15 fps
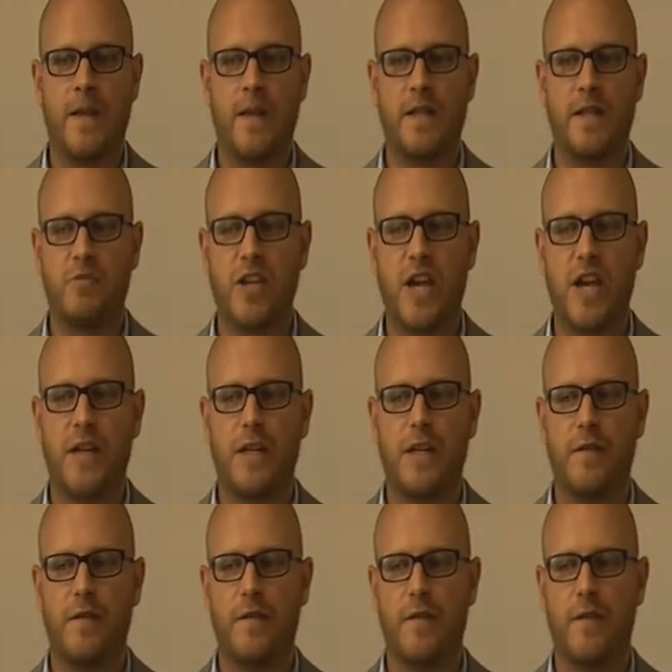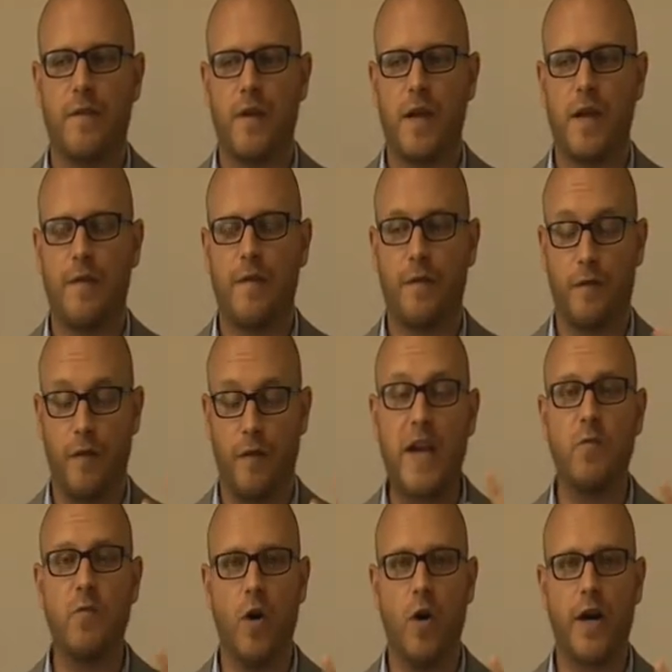subjective
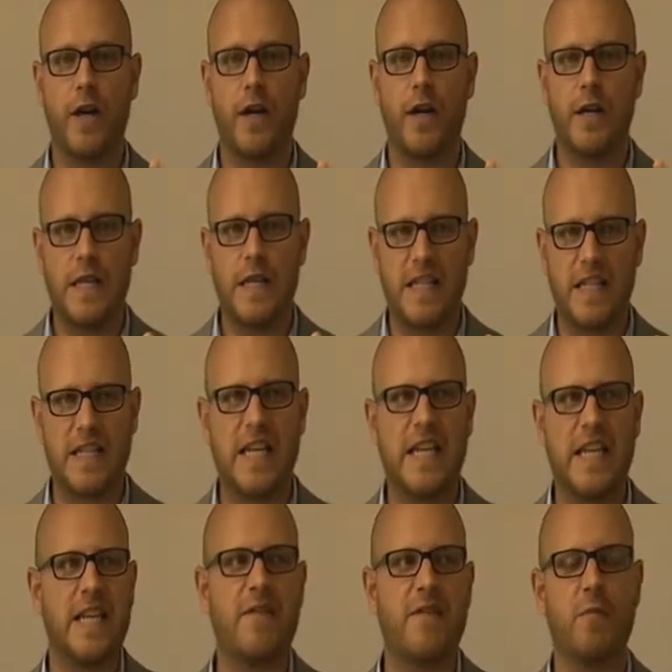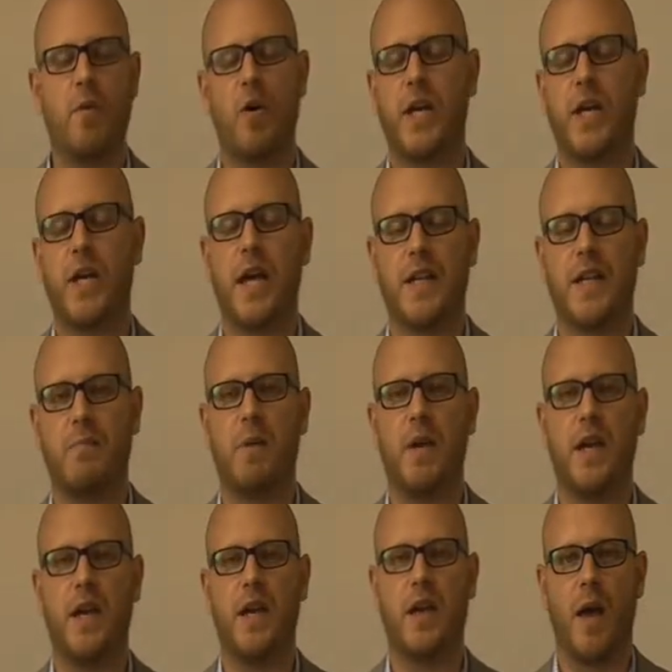framework that sees everybody as
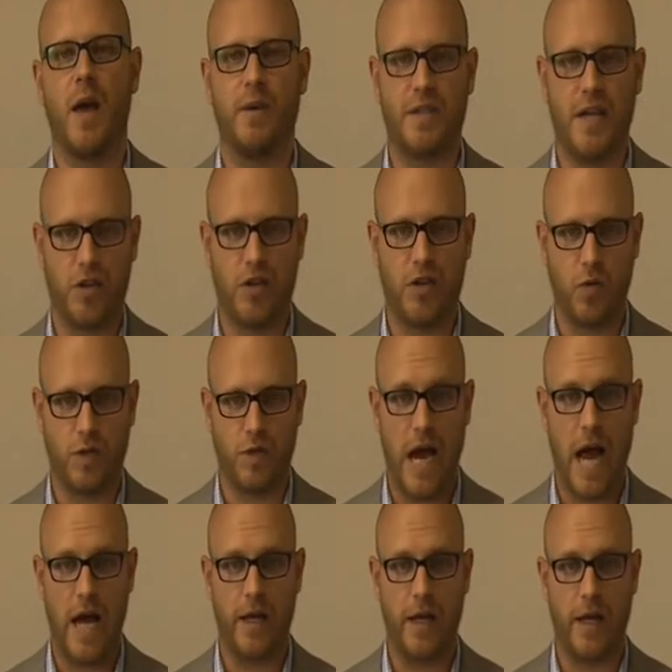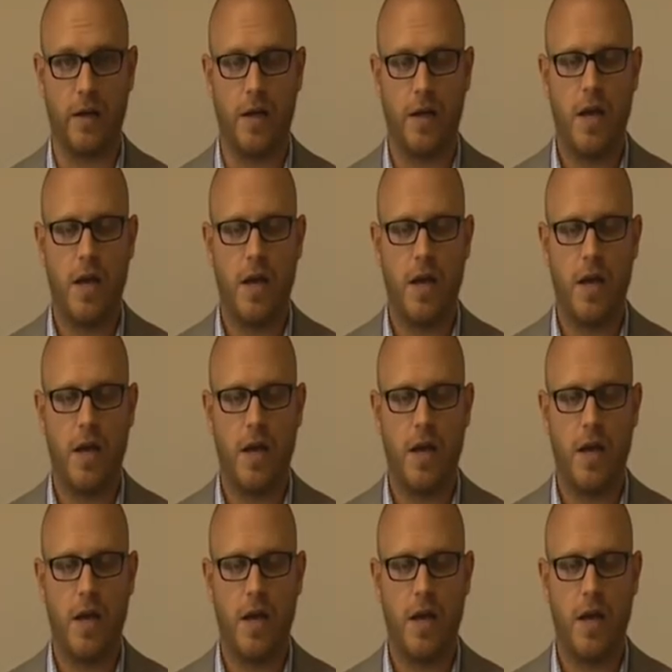being a potential target.